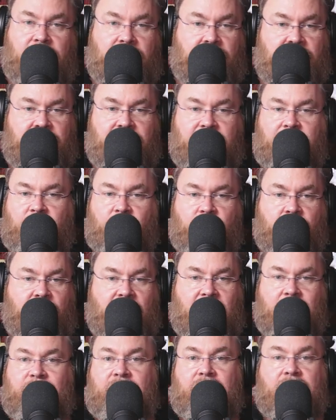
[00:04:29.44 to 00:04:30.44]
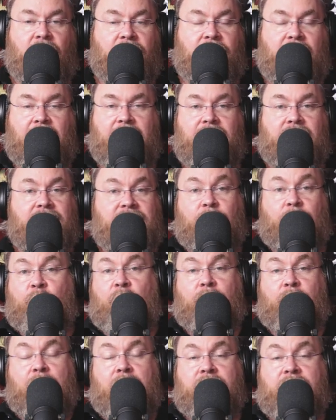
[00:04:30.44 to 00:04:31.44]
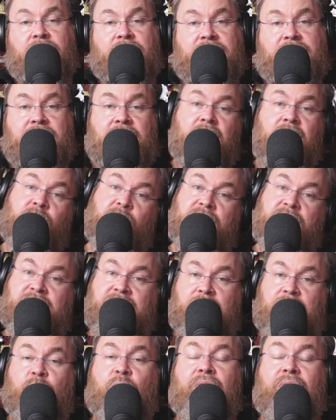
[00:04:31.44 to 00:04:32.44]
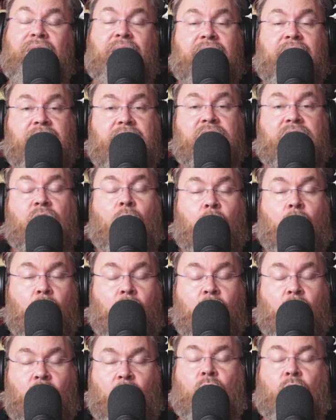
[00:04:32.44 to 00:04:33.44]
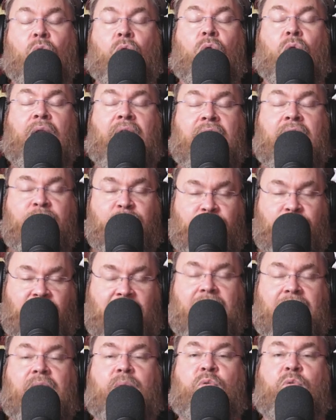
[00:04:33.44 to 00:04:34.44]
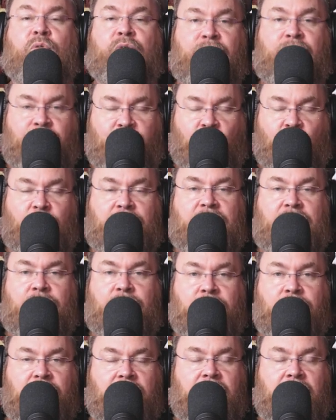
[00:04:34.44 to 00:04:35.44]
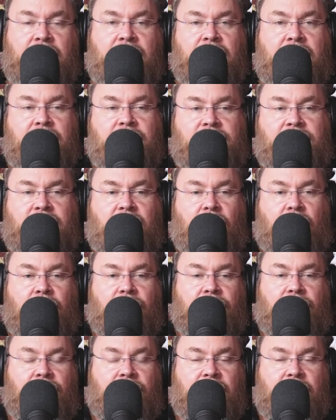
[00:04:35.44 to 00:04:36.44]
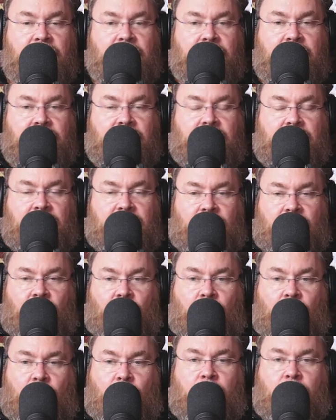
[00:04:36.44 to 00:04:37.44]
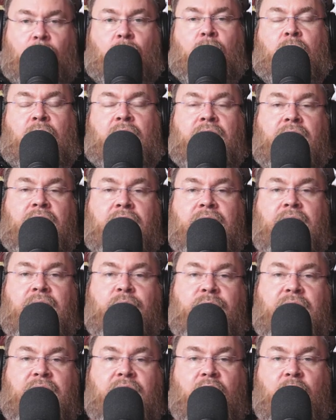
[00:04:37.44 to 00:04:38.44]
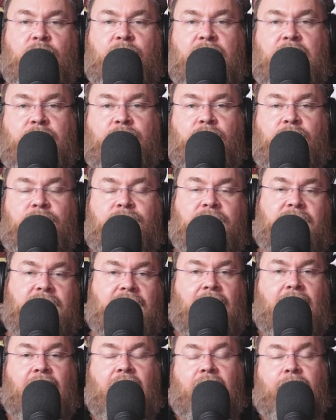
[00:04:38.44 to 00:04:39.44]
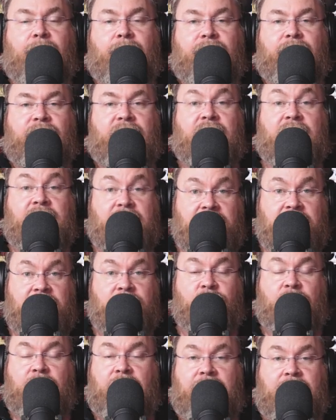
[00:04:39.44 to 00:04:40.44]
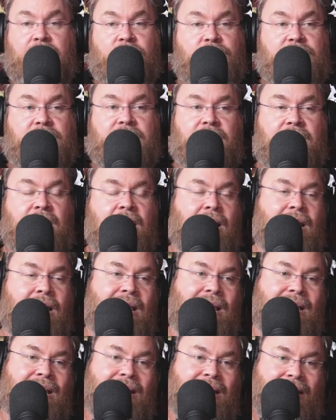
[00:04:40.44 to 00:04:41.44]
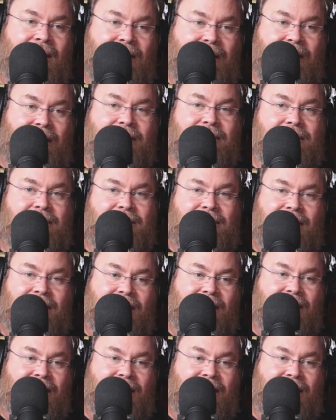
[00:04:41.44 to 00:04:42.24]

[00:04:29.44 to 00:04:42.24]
that may be located somewhere around New Zealand, but someone that is on call and available for you. So, whew, here we go, people. Um, this is really interesting. Let's